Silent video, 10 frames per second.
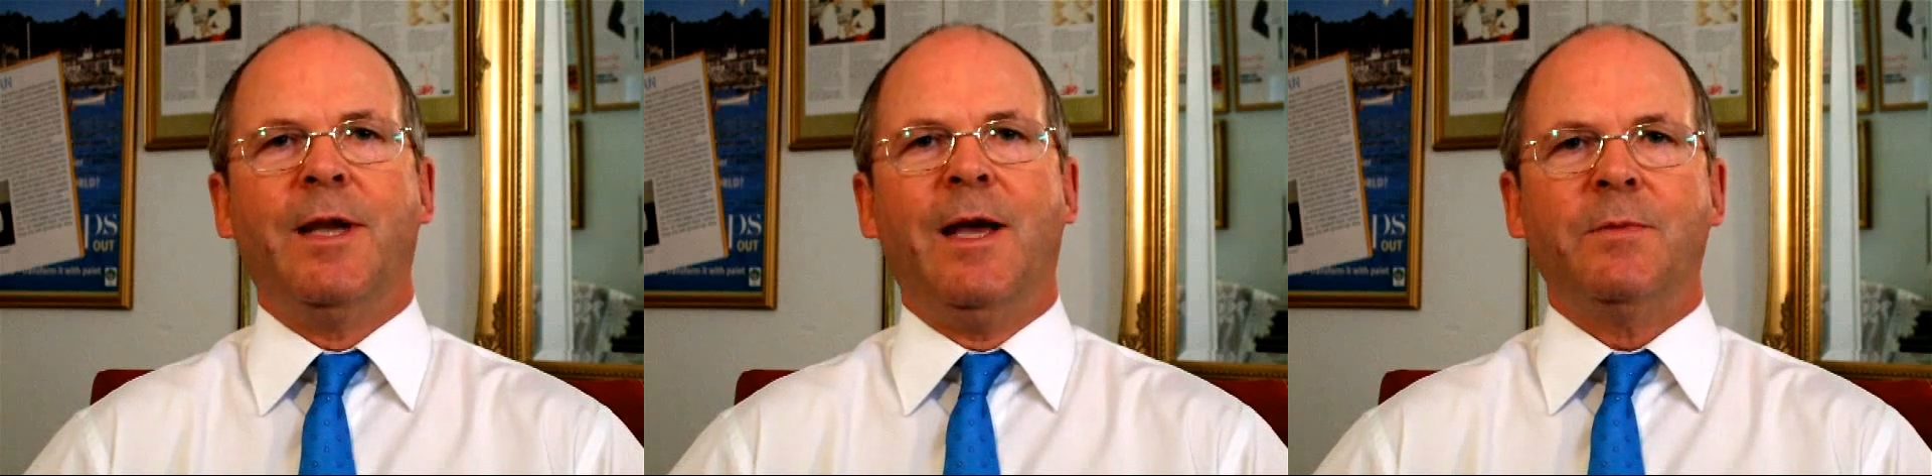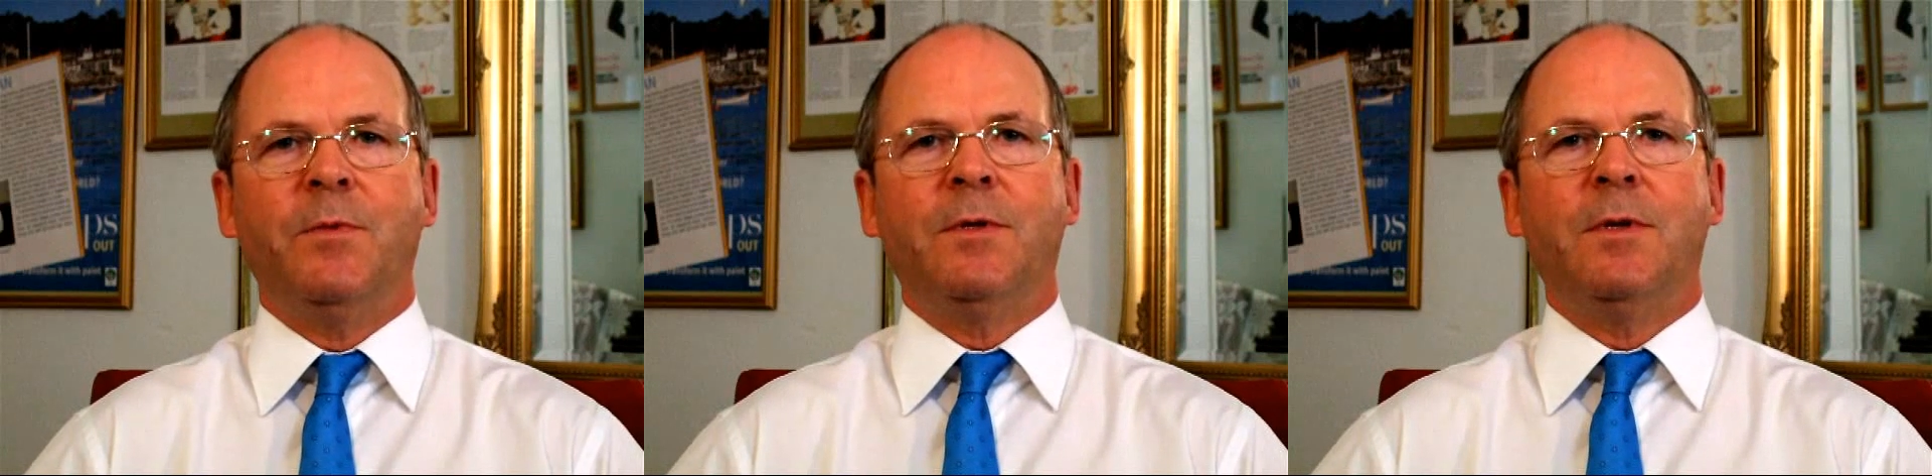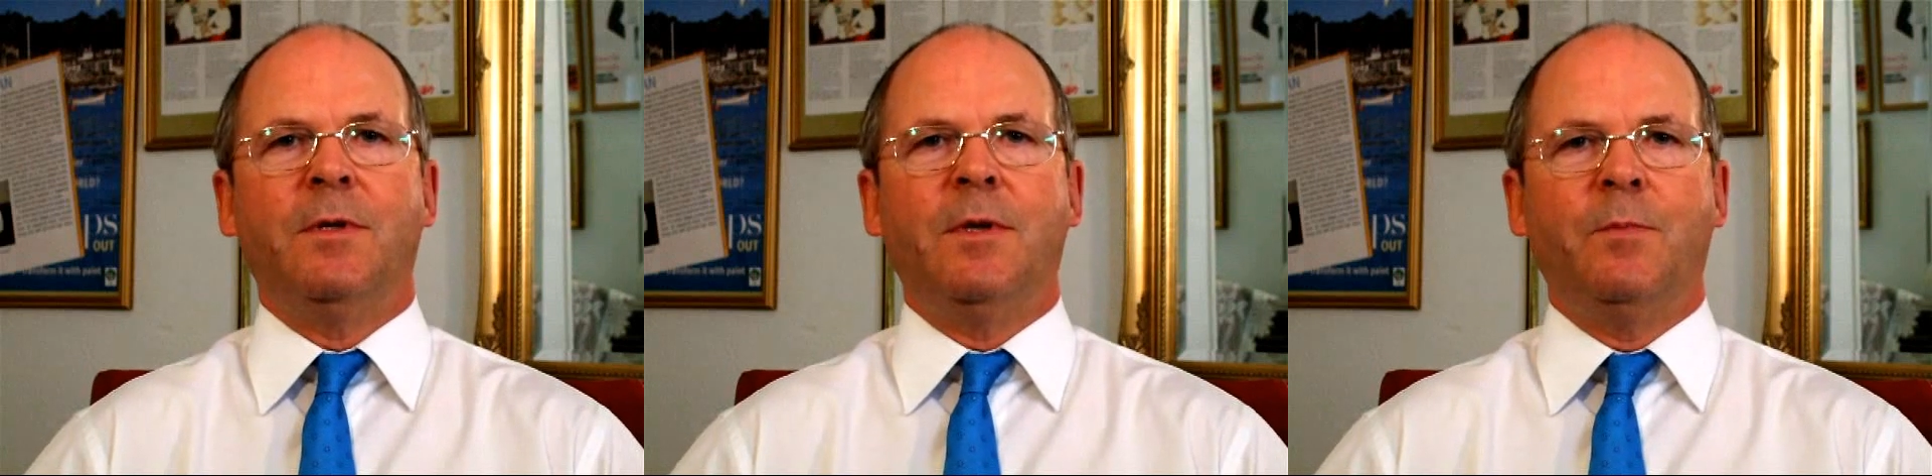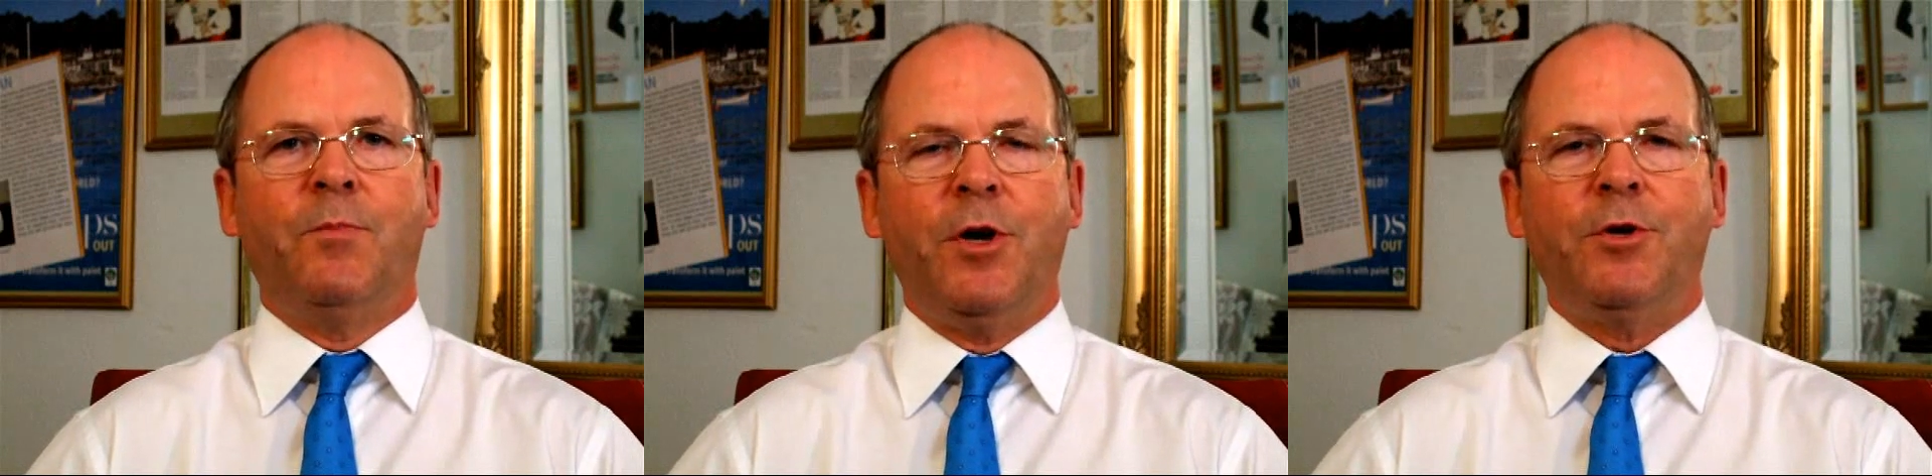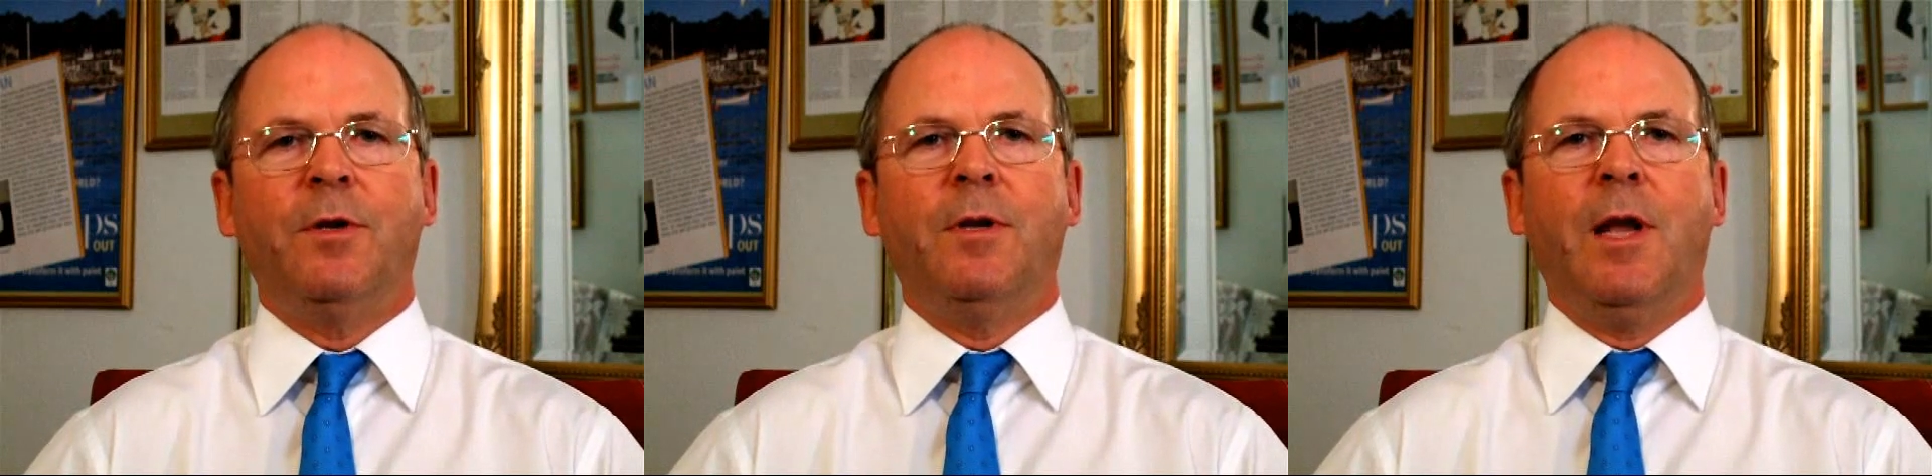the asthmas, the
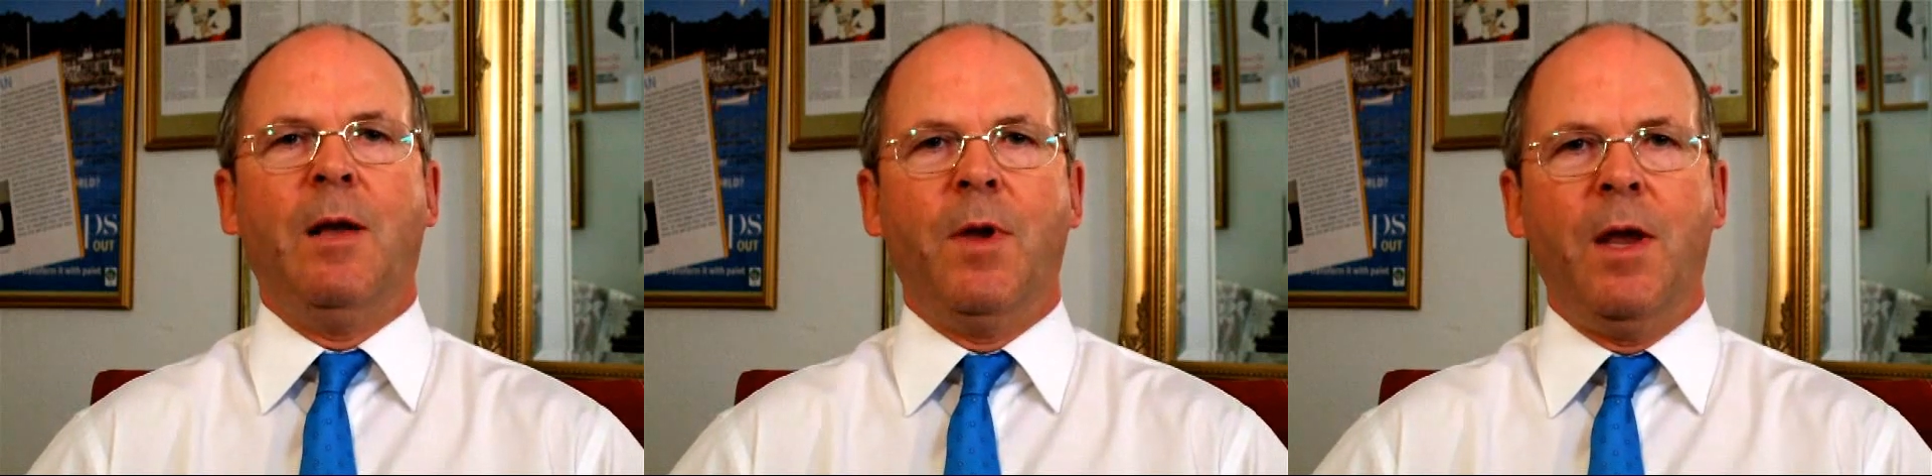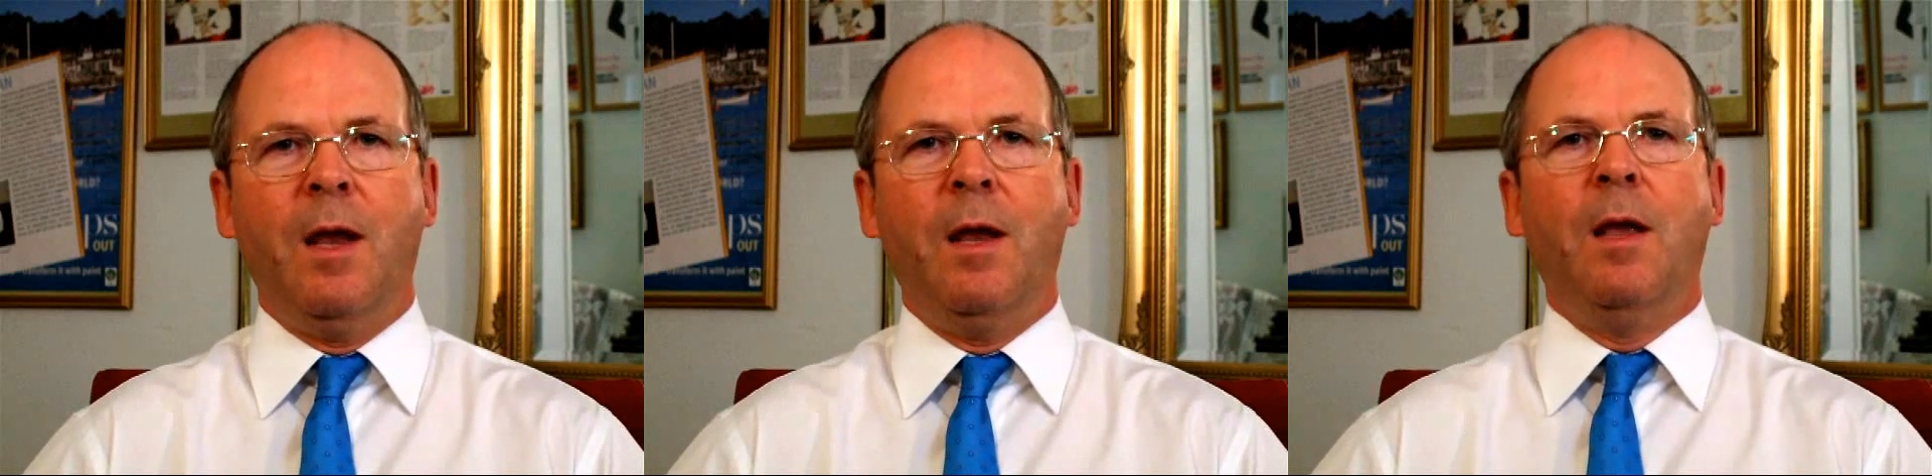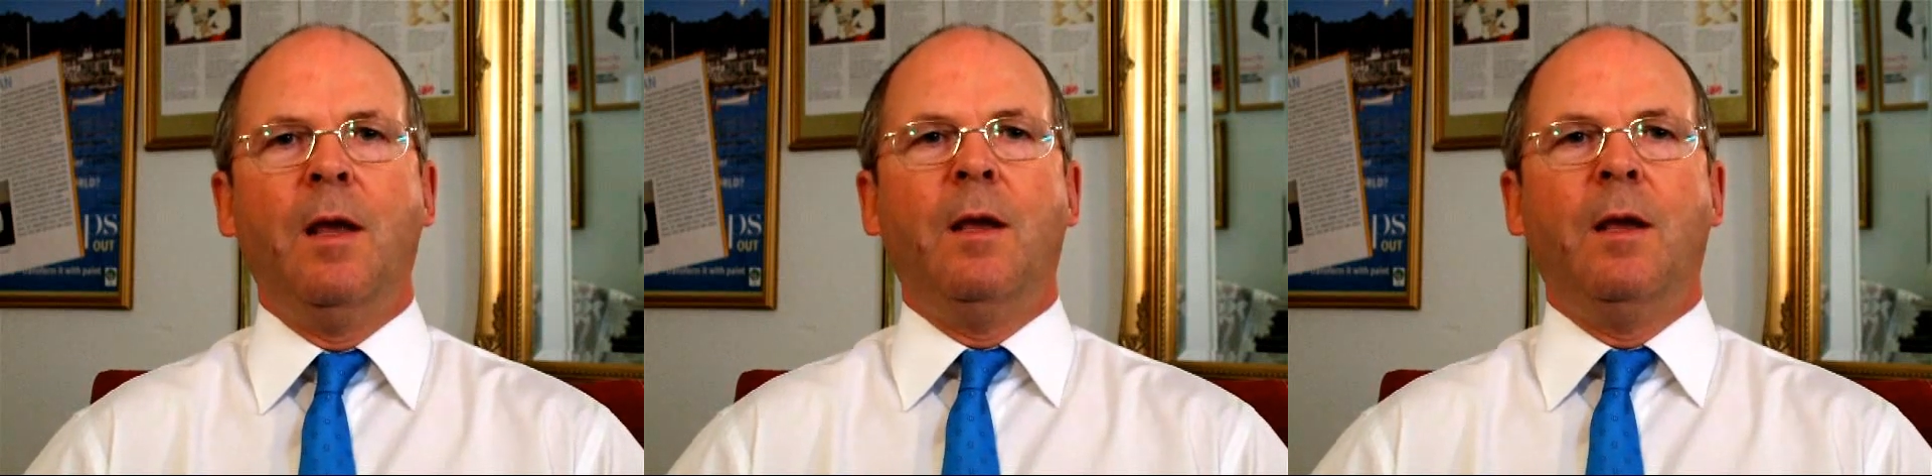depression, the ME,